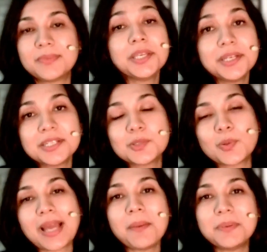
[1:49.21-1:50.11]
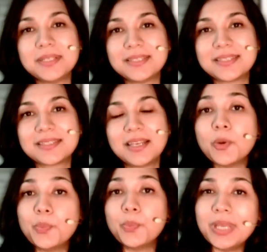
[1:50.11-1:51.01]
Here's what happens.
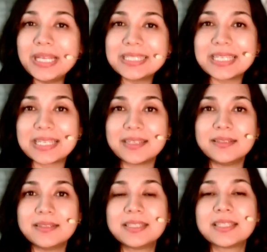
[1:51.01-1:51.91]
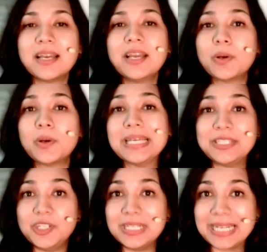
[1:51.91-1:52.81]
Your brain signals your
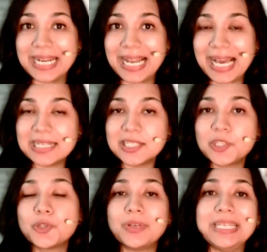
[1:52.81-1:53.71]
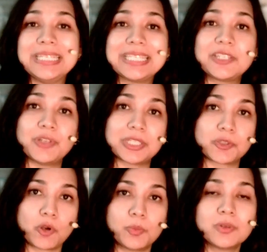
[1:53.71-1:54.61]
adrenal glands to release
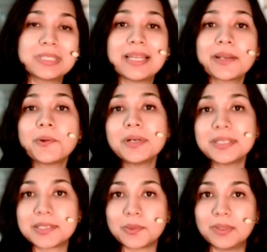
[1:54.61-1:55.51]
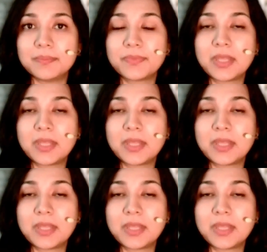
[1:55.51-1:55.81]
stress hormones like cortisol.